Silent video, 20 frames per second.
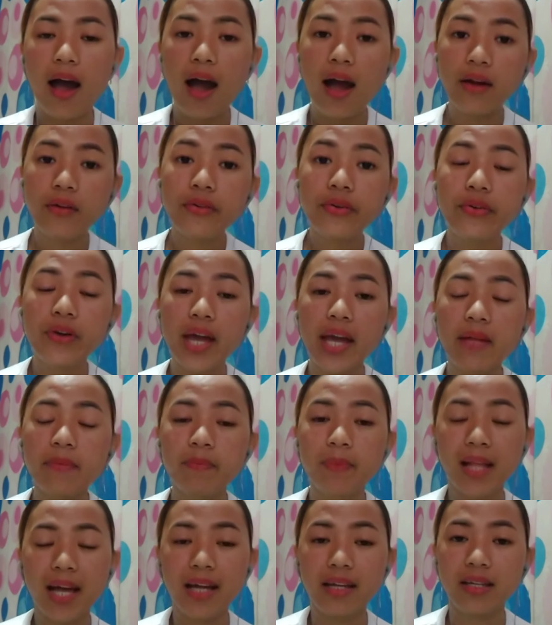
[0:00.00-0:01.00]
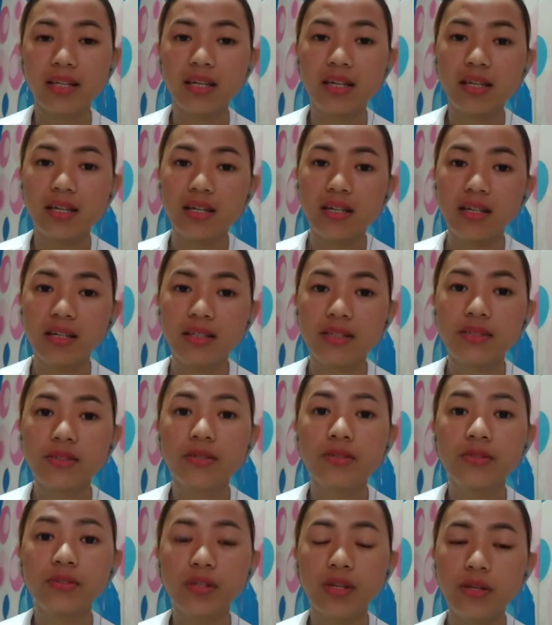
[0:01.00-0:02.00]
Aggregate planning is
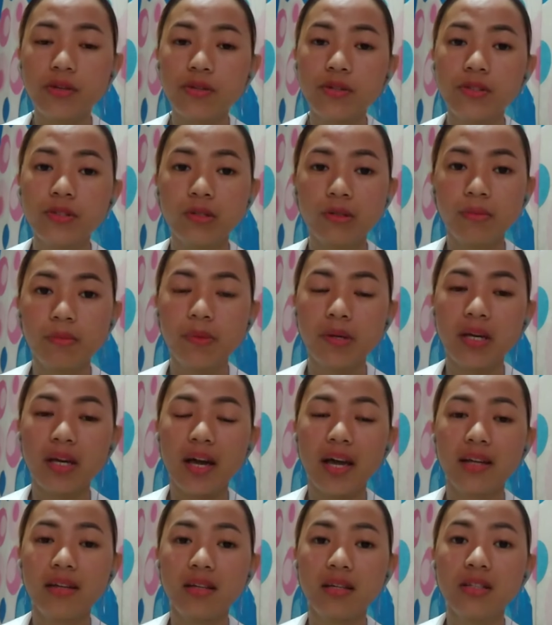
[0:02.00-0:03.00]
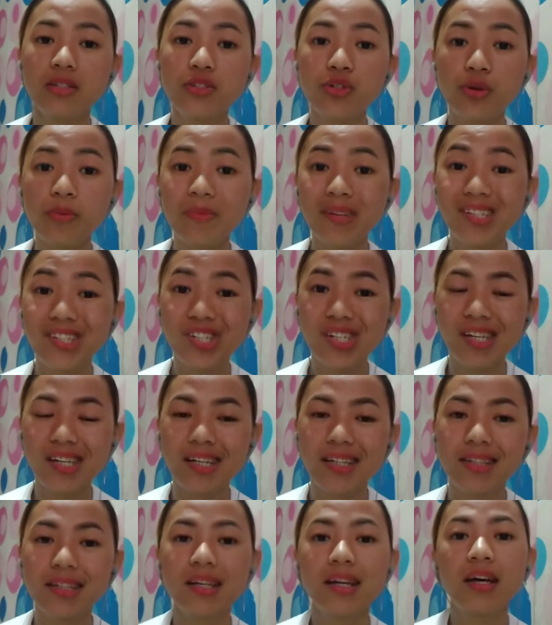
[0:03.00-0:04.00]
considered to be an
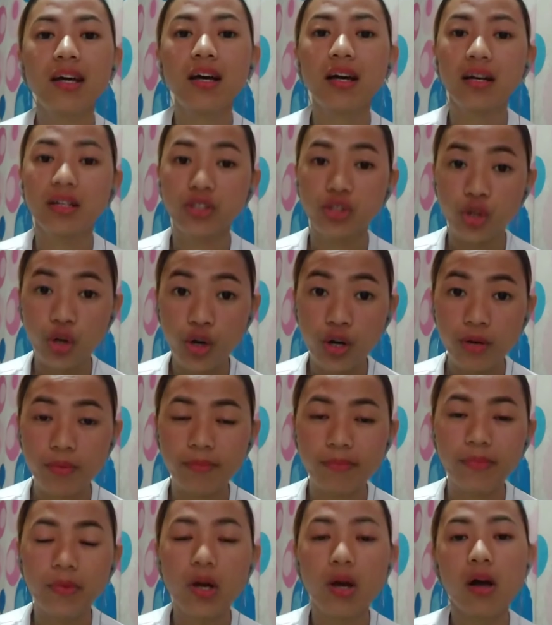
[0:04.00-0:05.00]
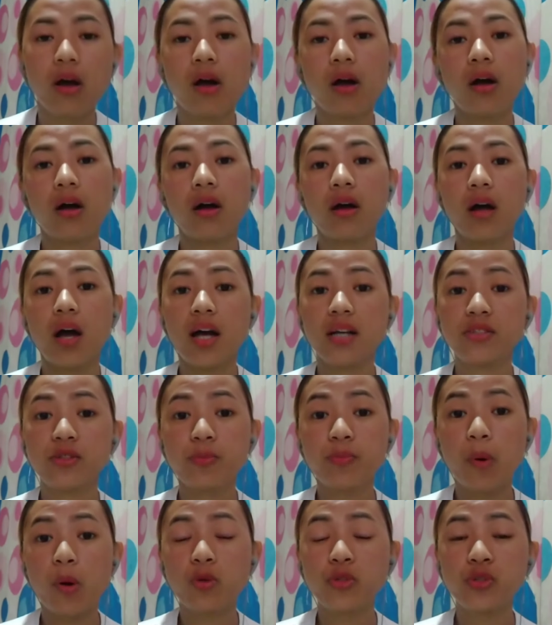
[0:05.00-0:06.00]
intermediate term as
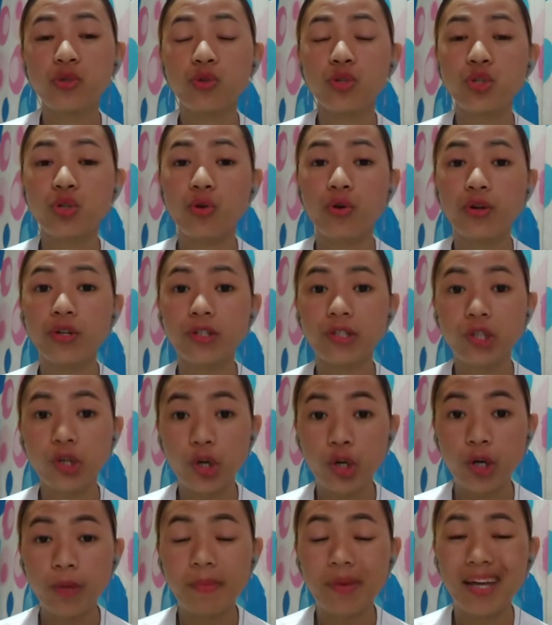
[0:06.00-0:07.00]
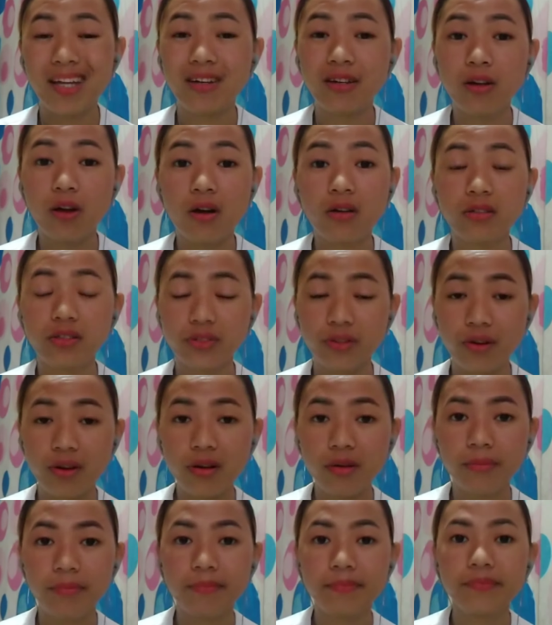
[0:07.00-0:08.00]
opposed to short term and long
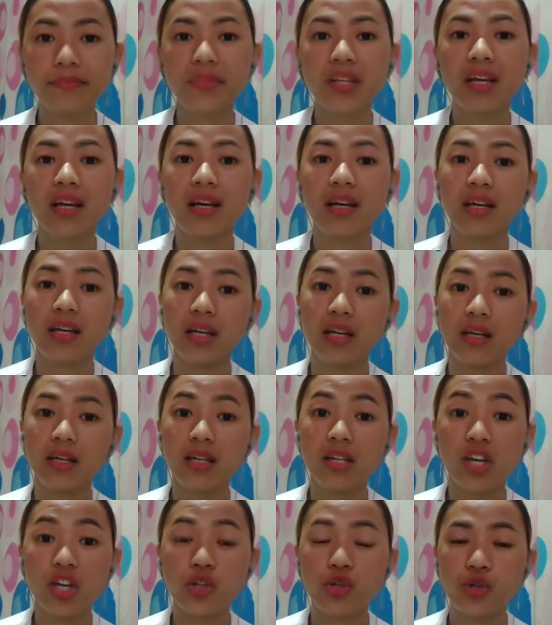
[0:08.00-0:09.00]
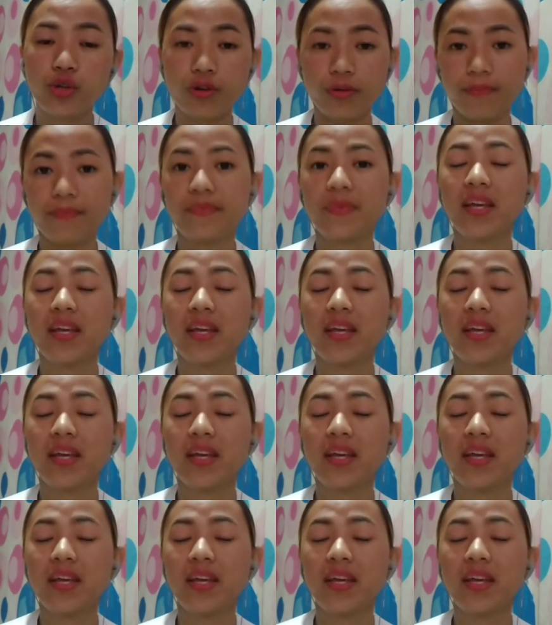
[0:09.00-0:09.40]
term in nature.